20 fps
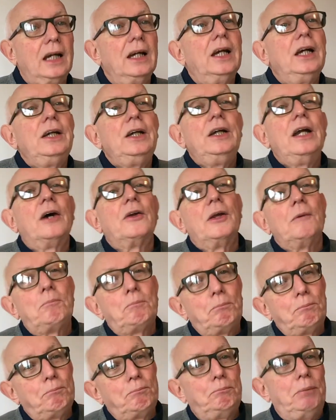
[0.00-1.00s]
You know the
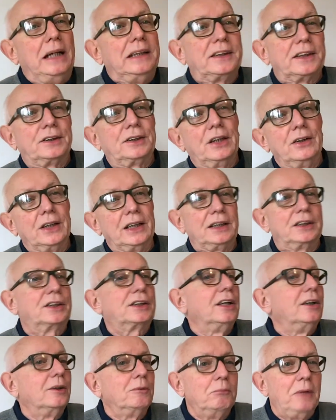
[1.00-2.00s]
Pentatonix
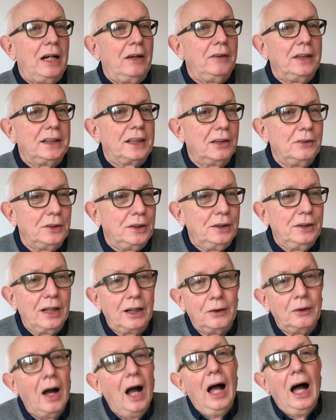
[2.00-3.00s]
song, Mary, don't you
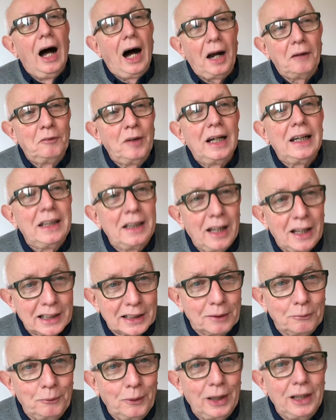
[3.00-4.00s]
know? I really like
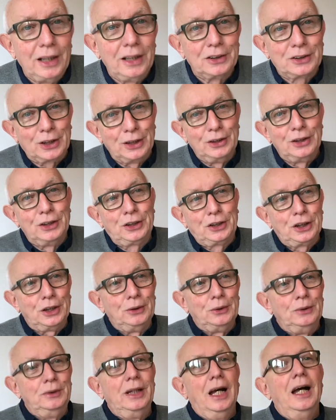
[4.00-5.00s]
the words and the
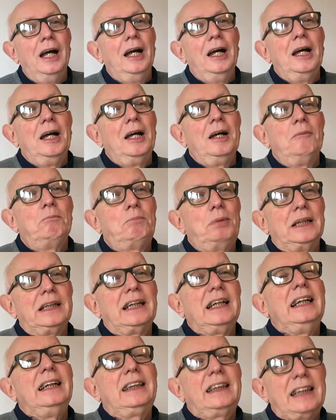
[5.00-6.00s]
tune, but
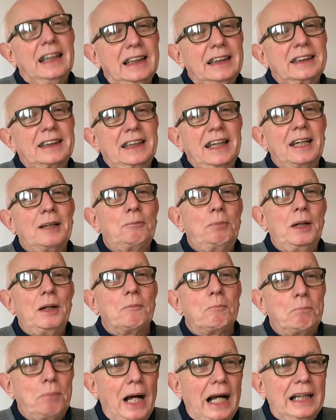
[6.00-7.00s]
it does get a
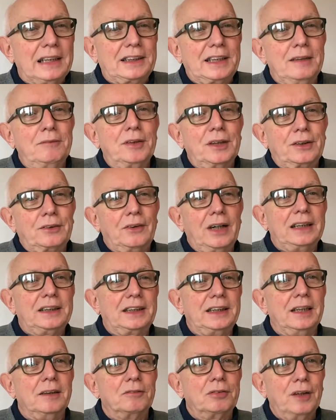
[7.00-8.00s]
bit passive
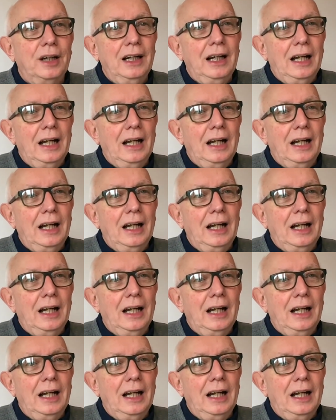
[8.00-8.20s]
aggressive